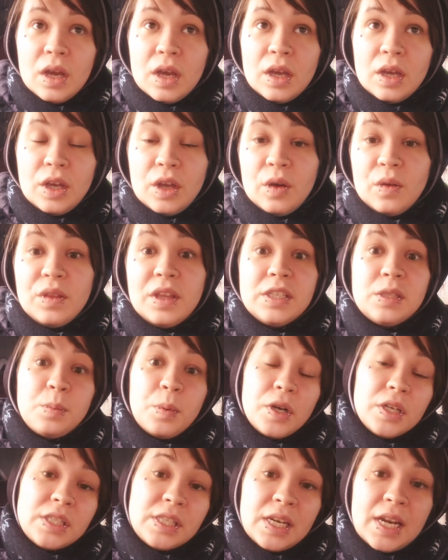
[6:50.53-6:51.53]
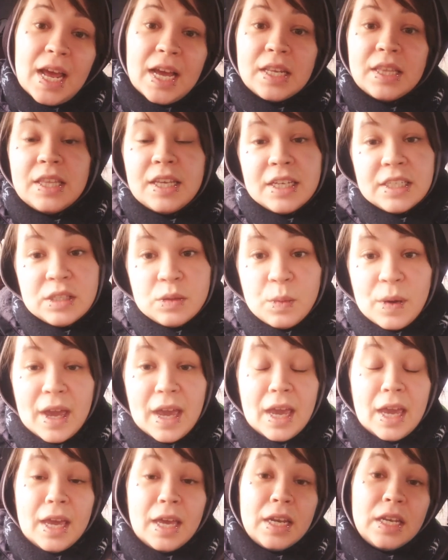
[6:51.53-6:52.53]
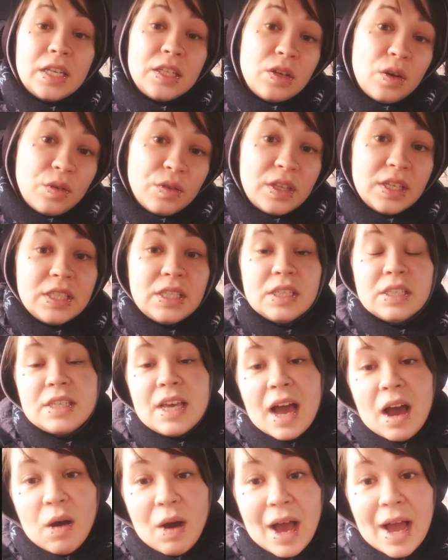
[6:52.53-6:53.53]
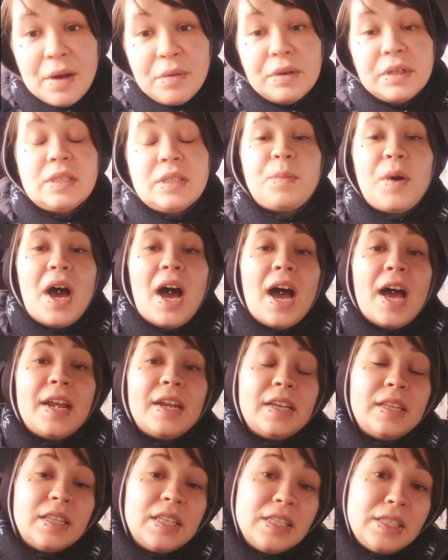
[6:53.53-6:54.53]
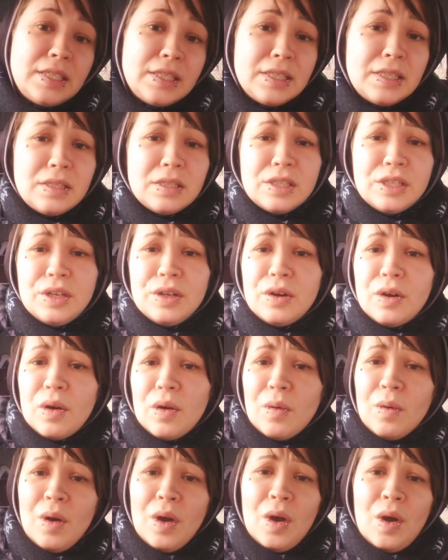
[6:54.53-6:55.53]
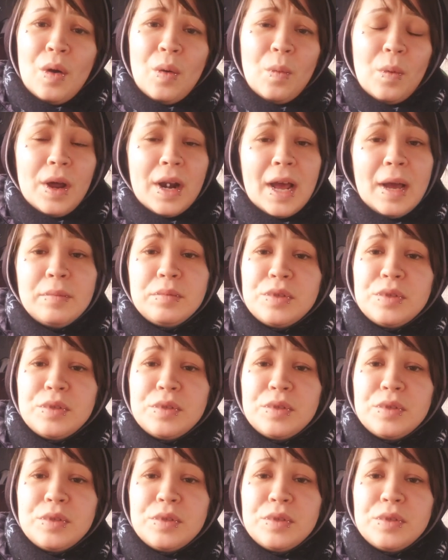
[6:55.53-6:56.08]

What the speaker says: This person act this way, and so this is how I respond, and this is, what I'm